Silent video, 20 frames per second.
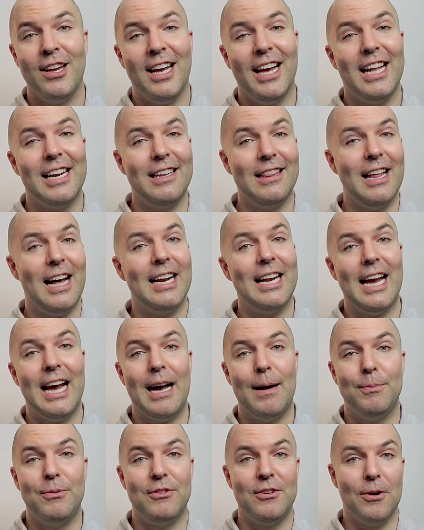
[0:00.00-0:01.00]
and a lot of
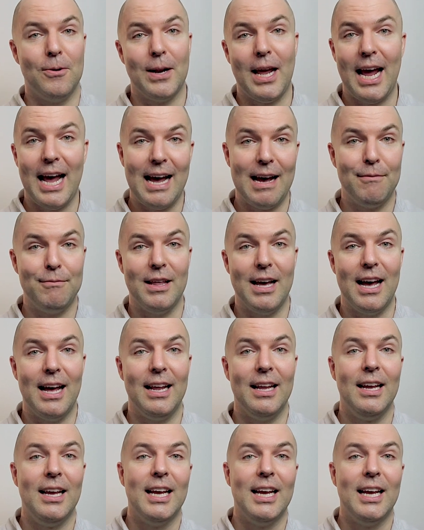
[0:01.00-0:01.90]
apps don't have that.